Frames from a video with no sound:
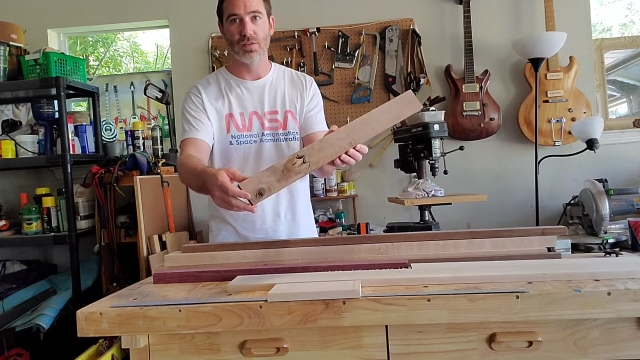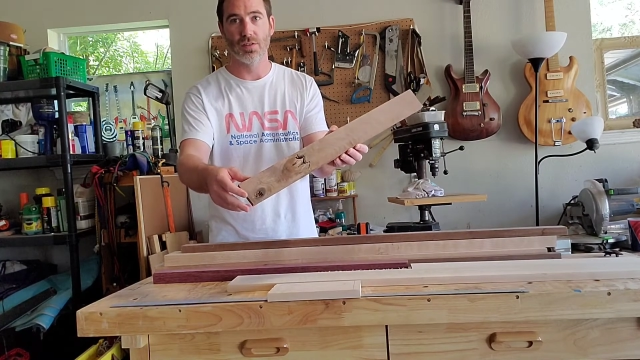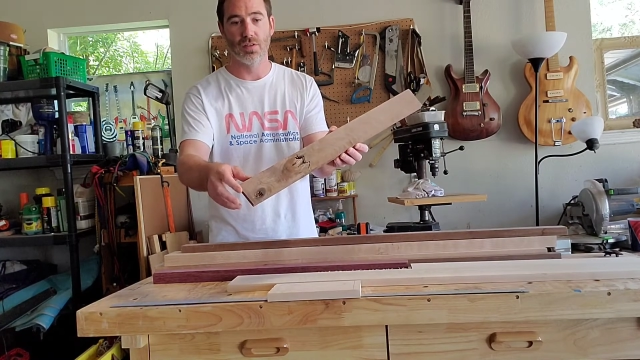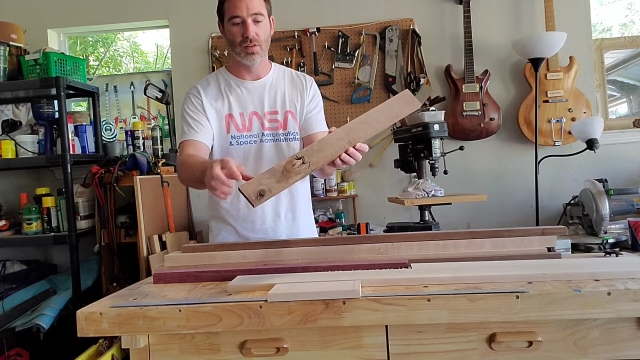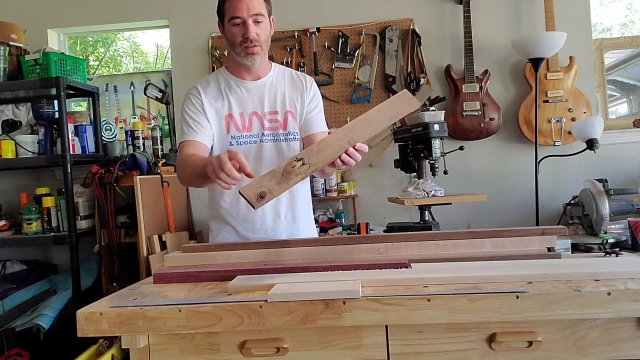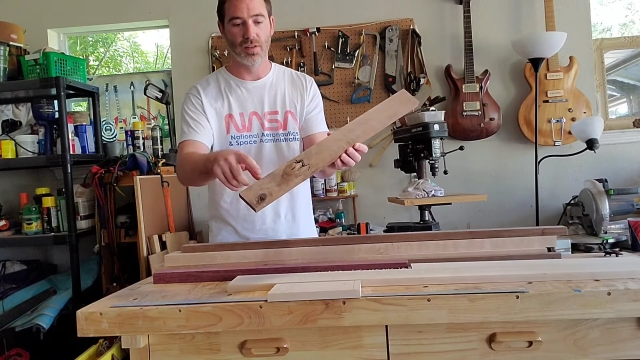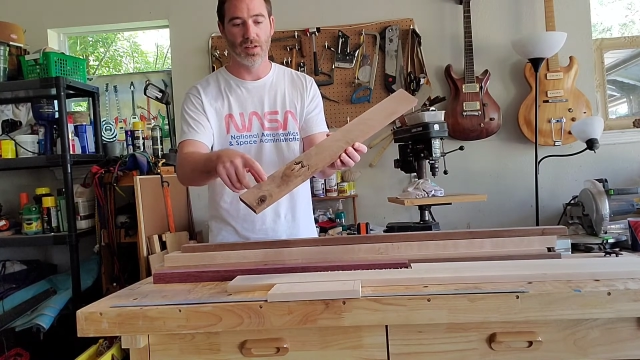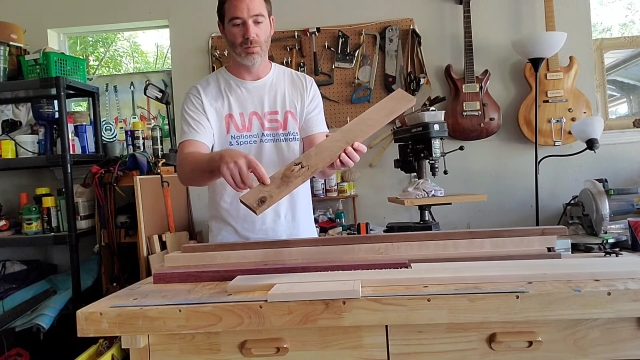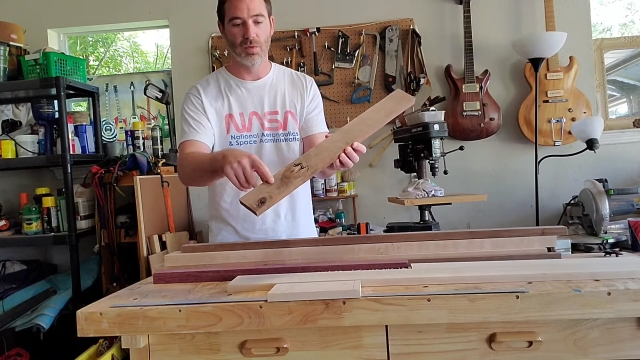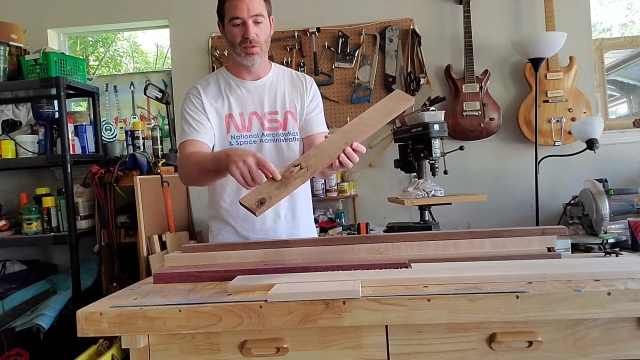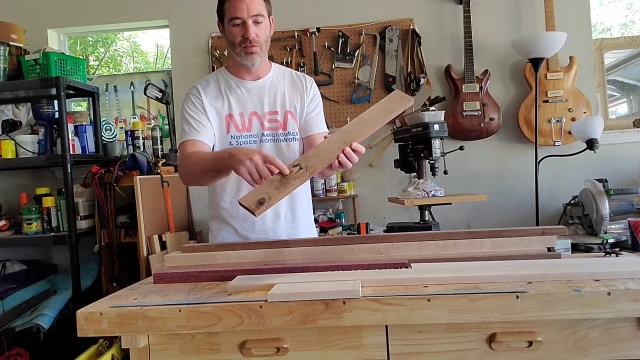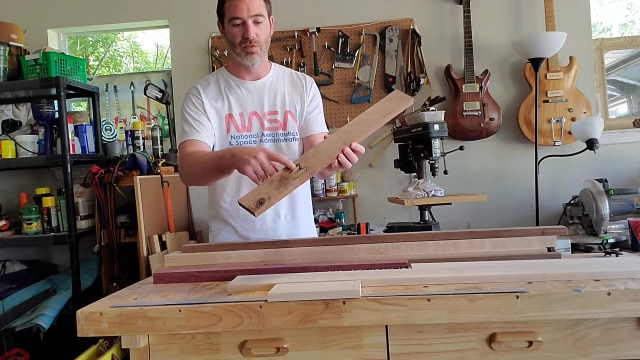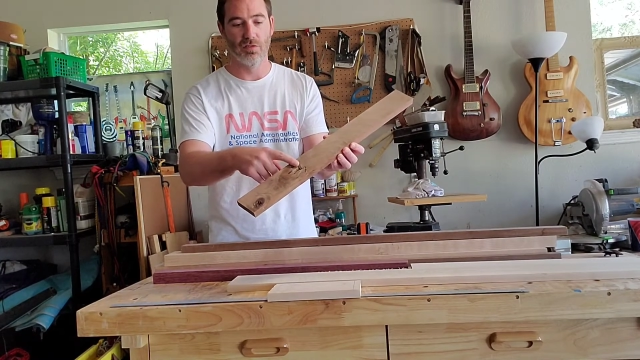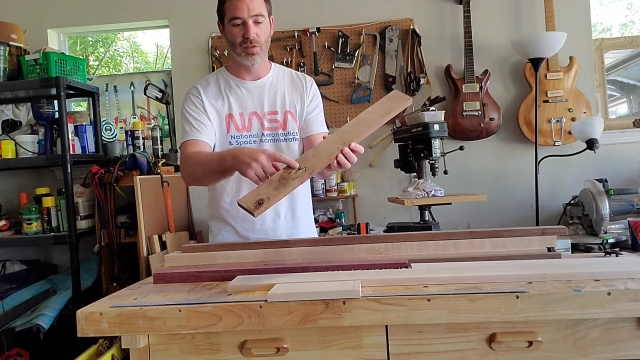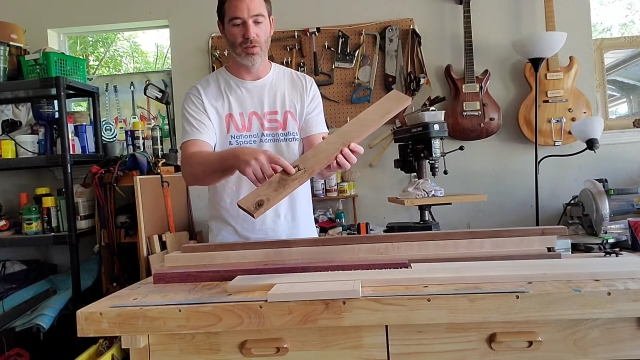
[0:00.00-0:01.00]
in it that I'm going to
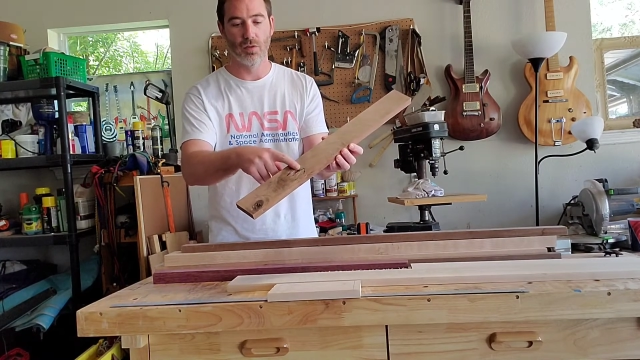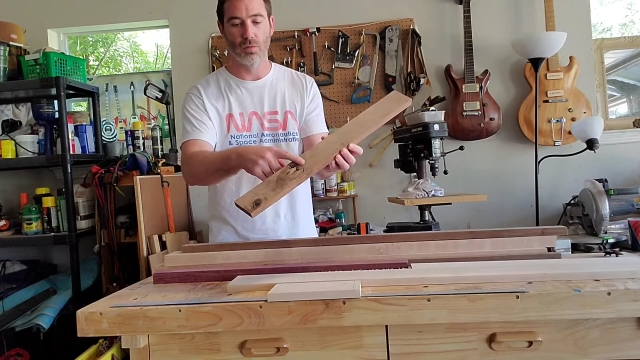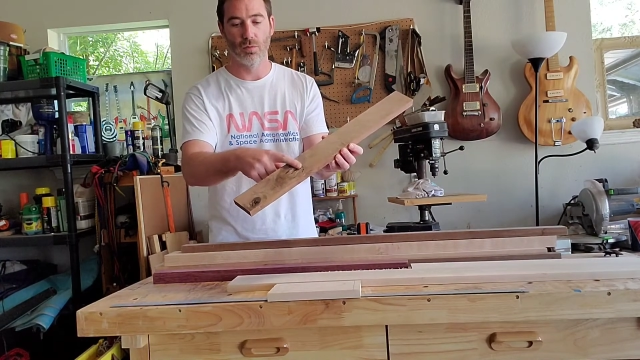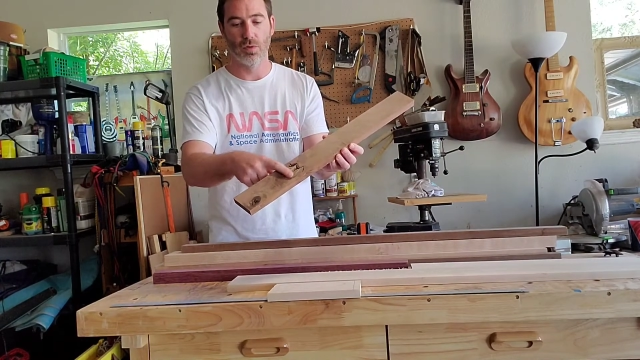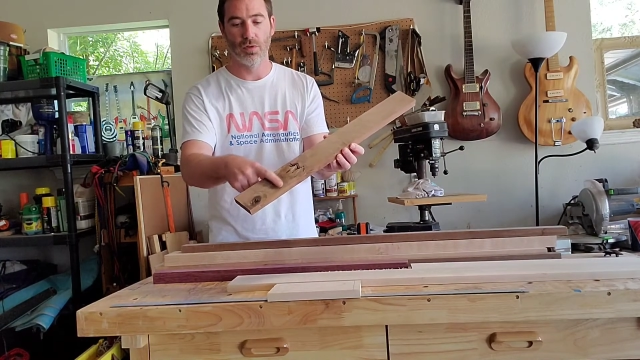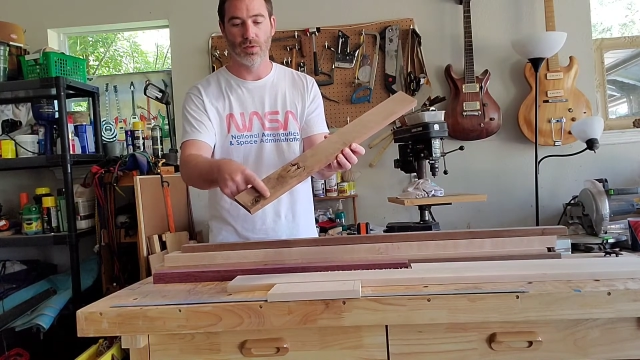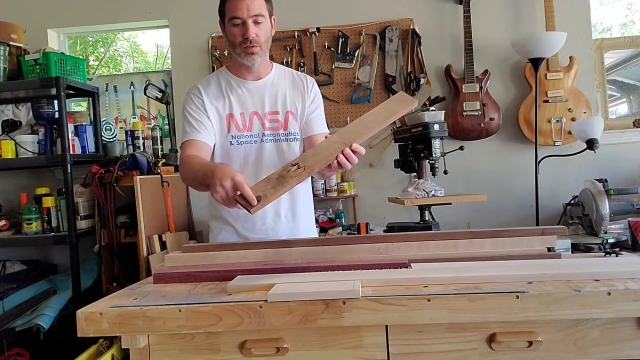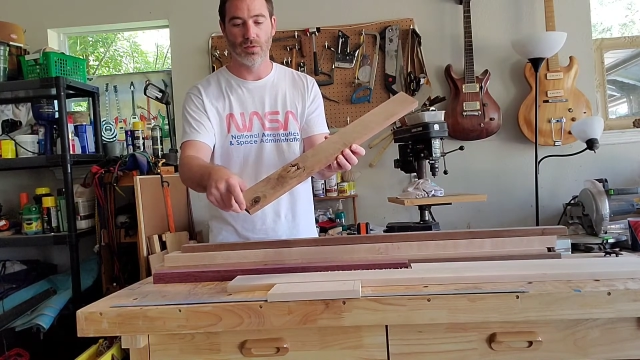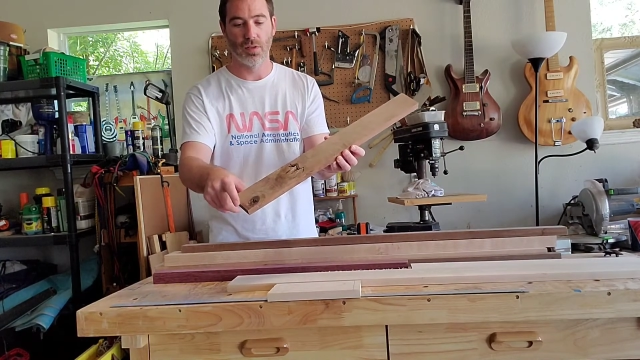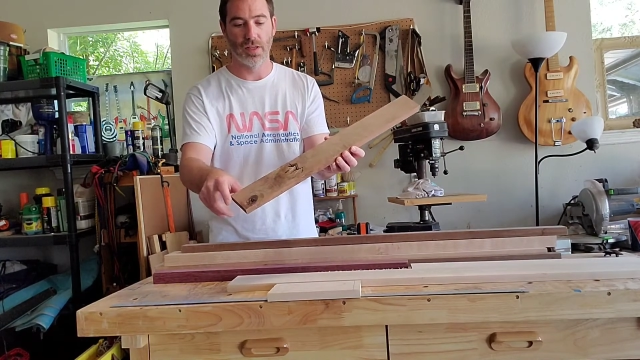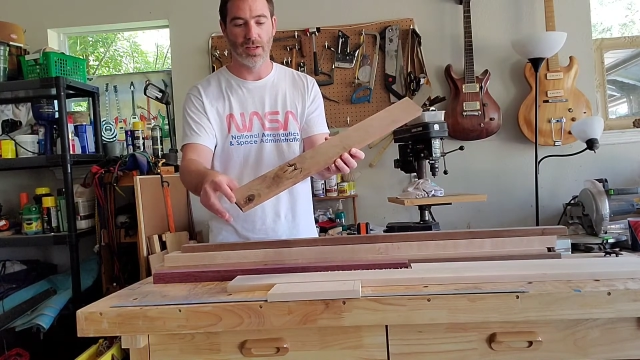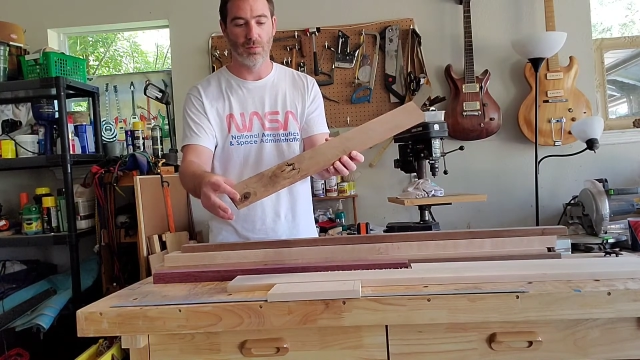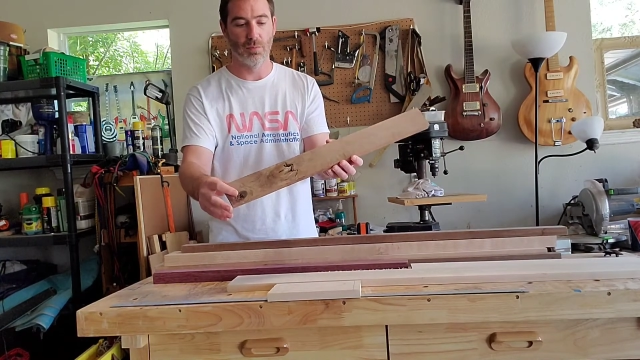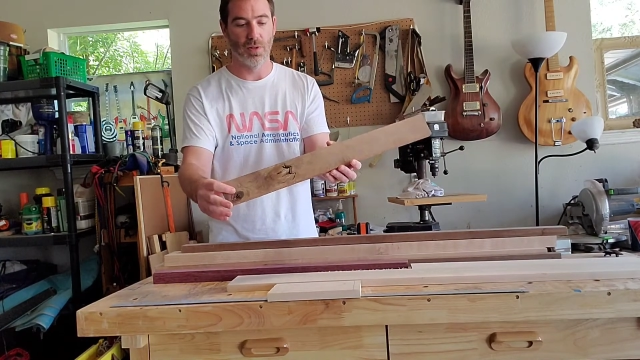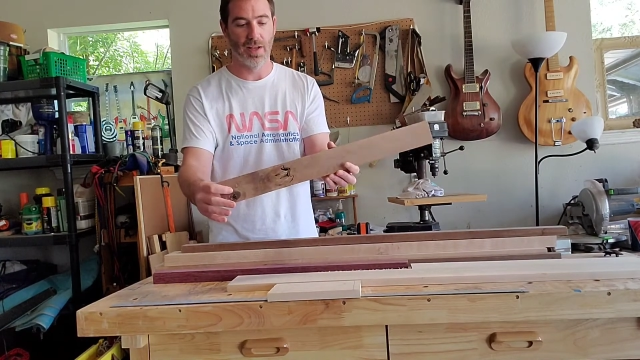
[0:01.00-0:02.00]
fill with like a
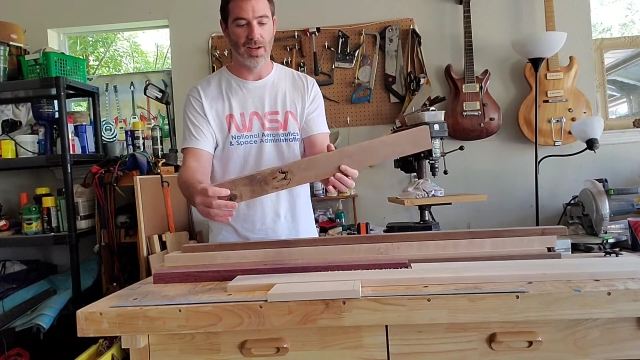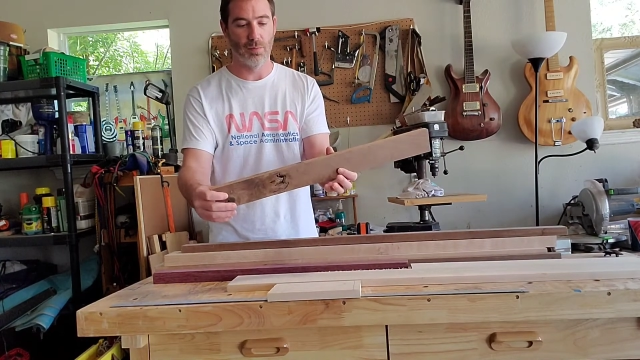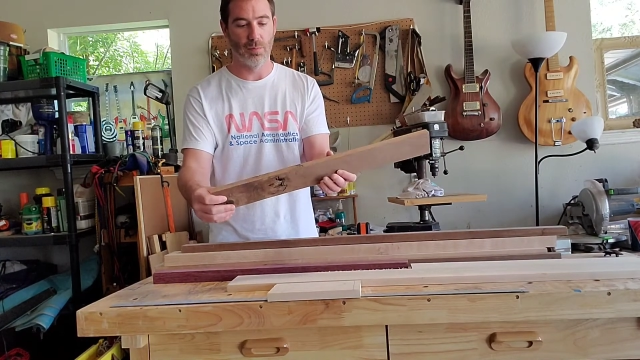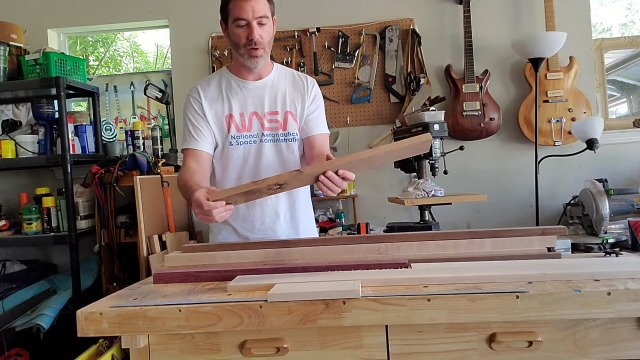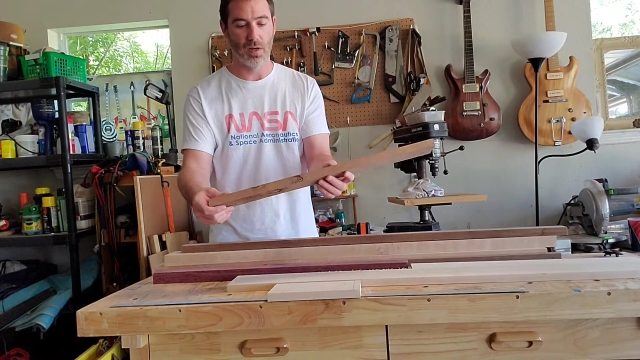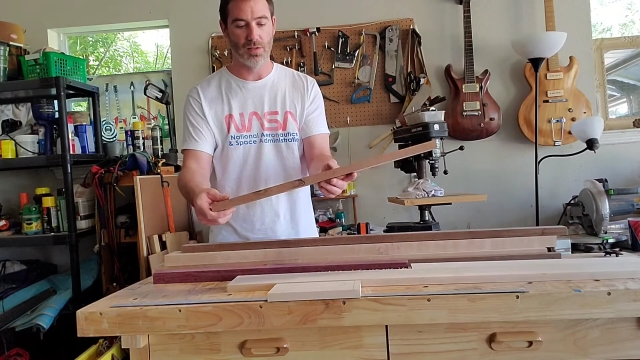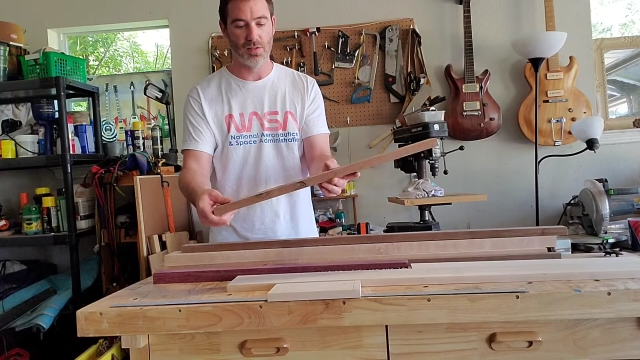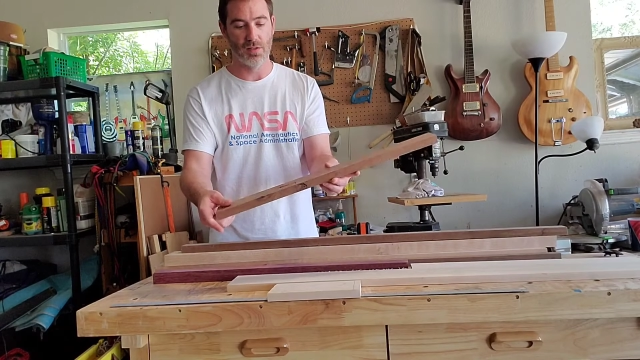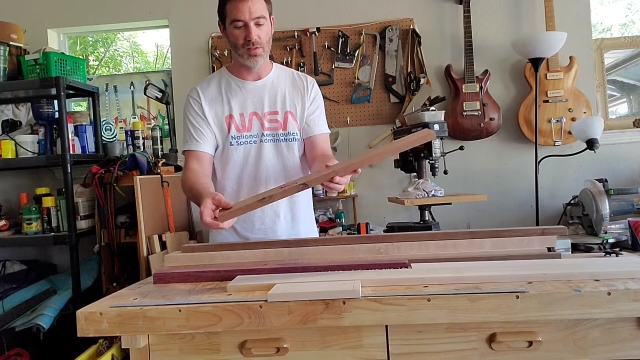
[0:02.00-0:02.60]
black epoxy,